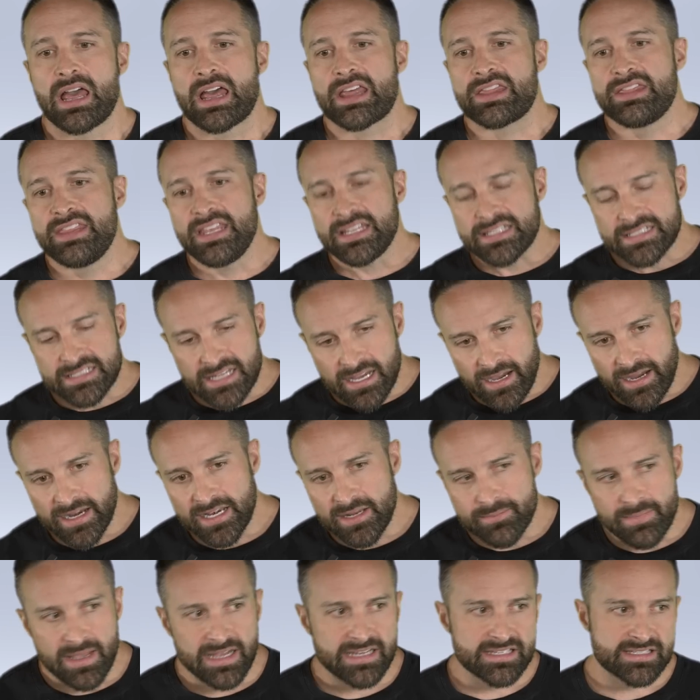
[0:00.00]
This kind
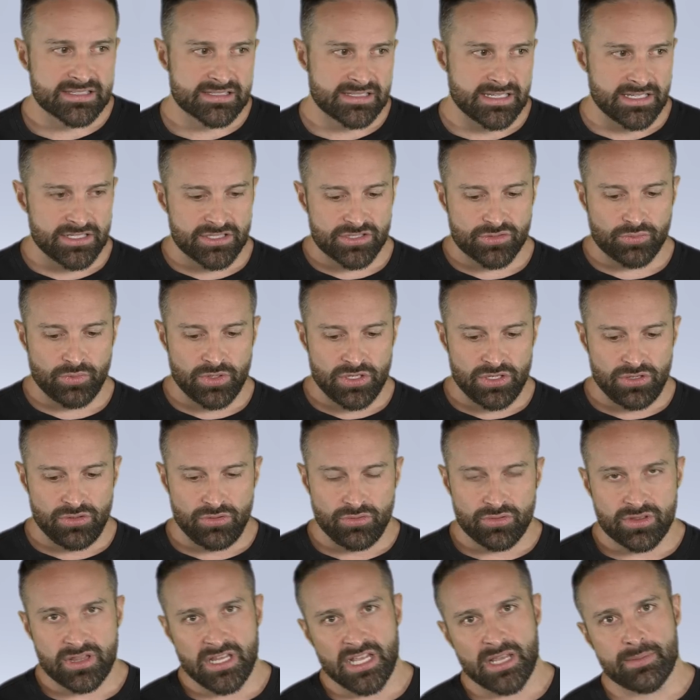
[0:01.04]
of makes sense when
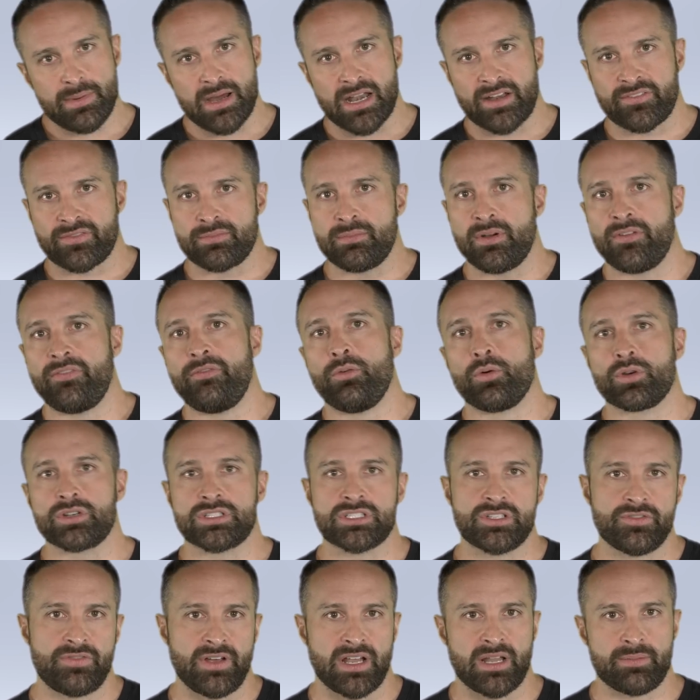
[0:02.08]
you think about it from a force
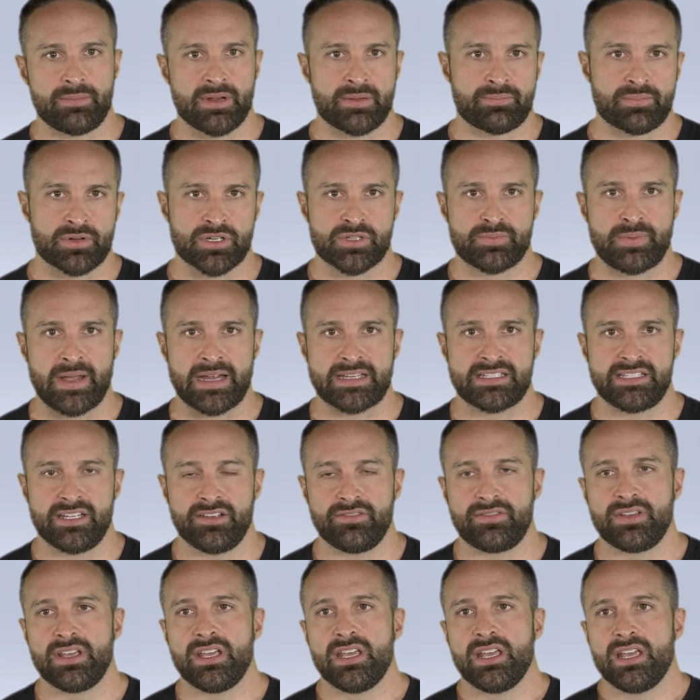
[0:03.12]
development
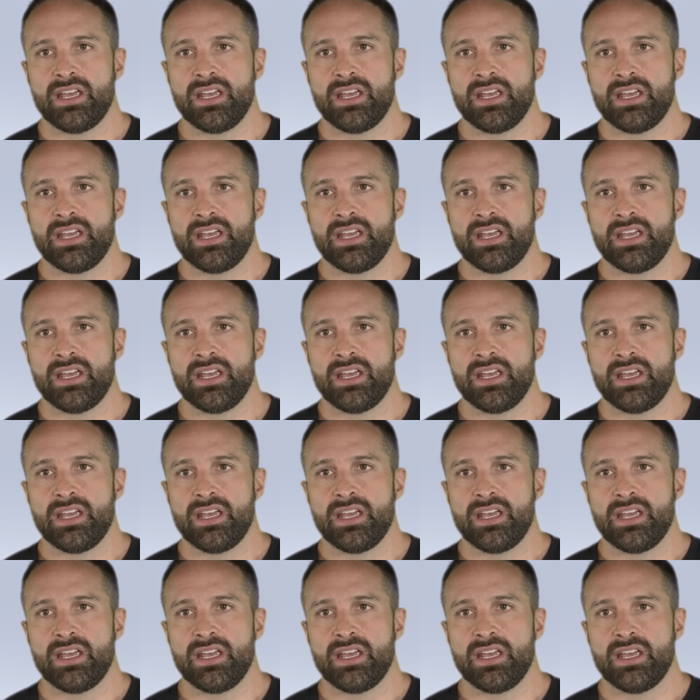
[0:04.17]
perspective.